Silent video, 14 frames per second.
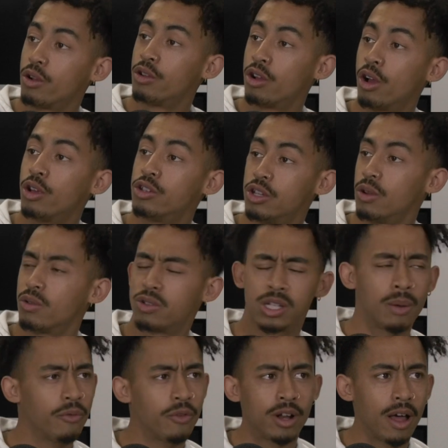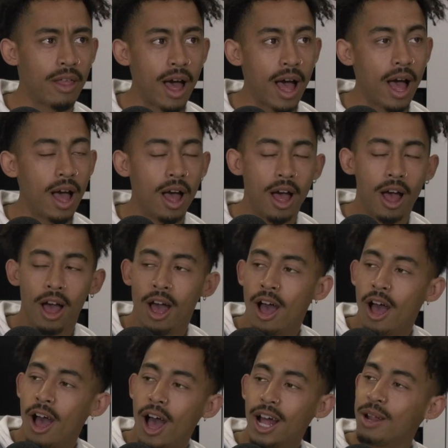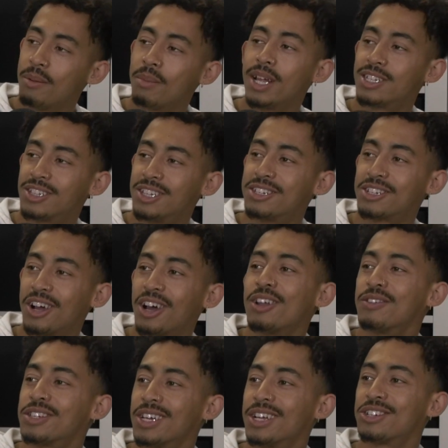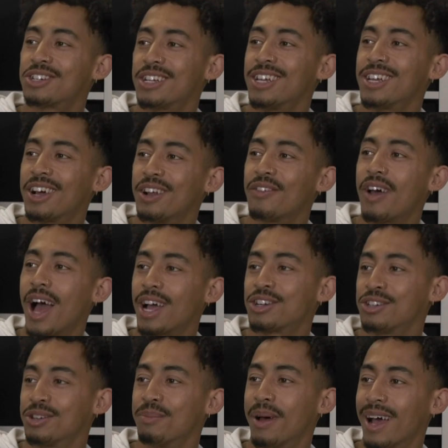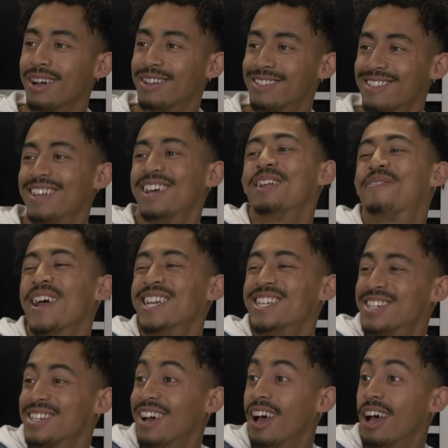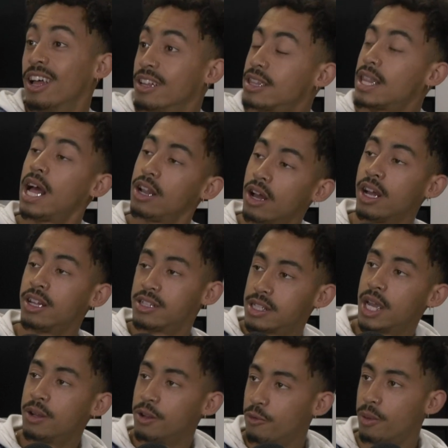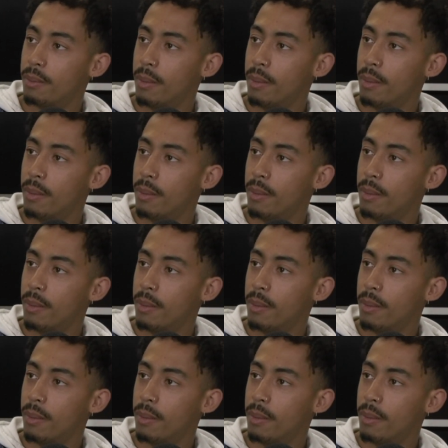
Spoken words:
who knows you, or something like that. And amidst this kind of essentially kind of action-packed adventure, that line stayed with me,